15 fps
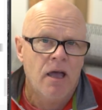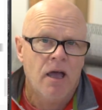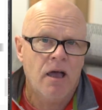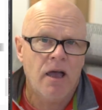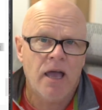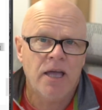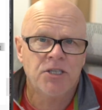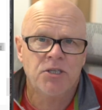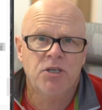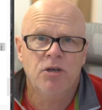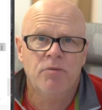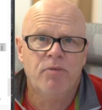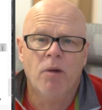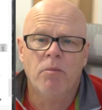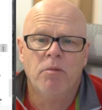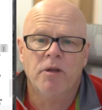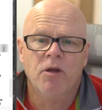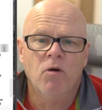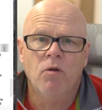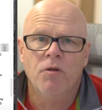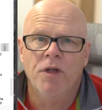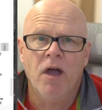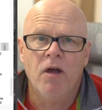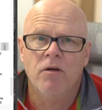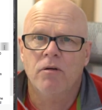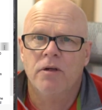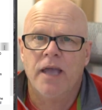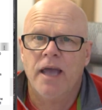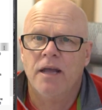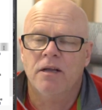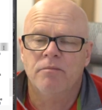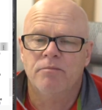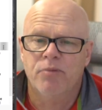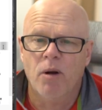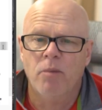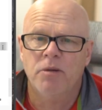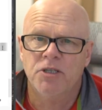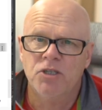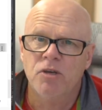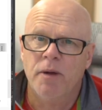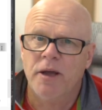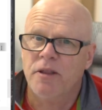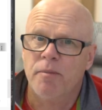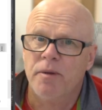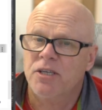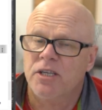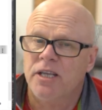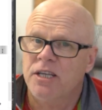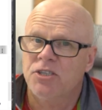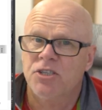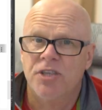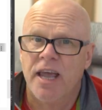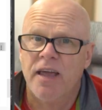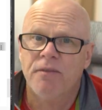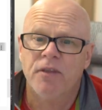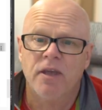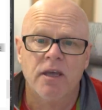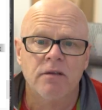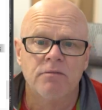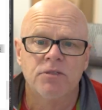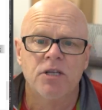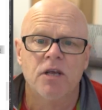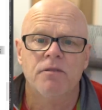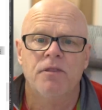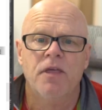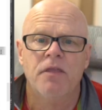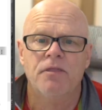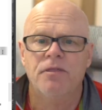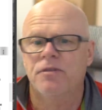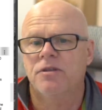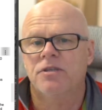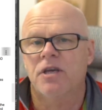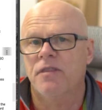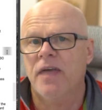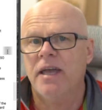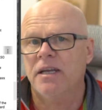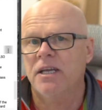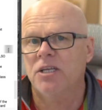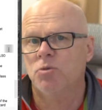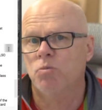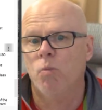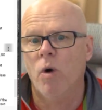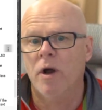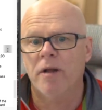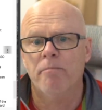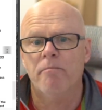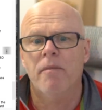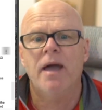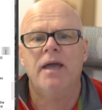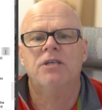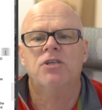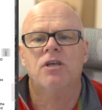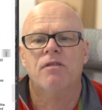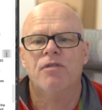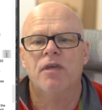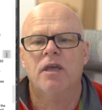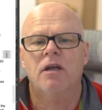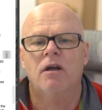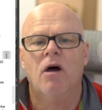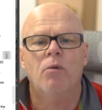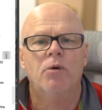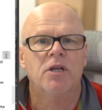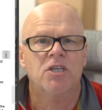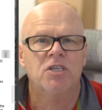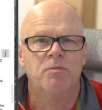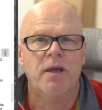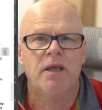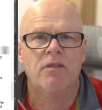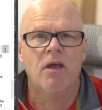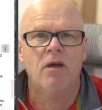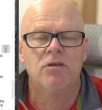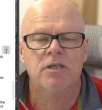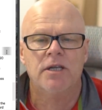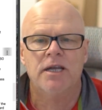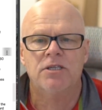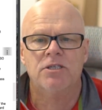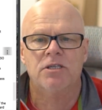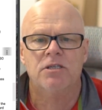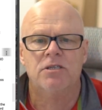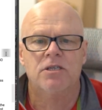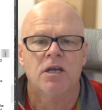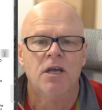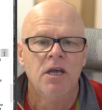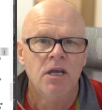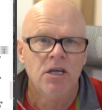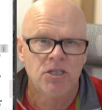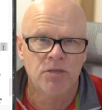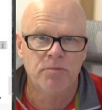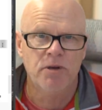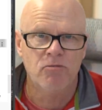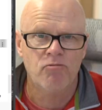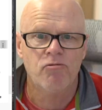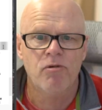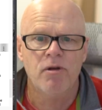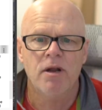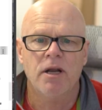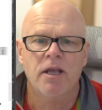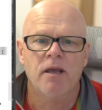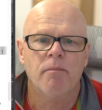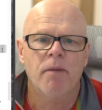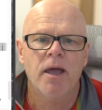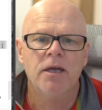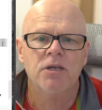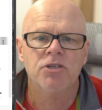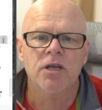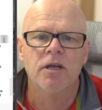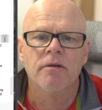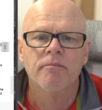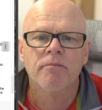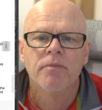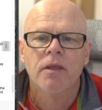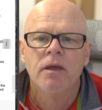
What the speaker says: as you probably all know, Canon probably do make the best lenses out there. So that is one amazing thing, and I would expect those lenses to be really amazing.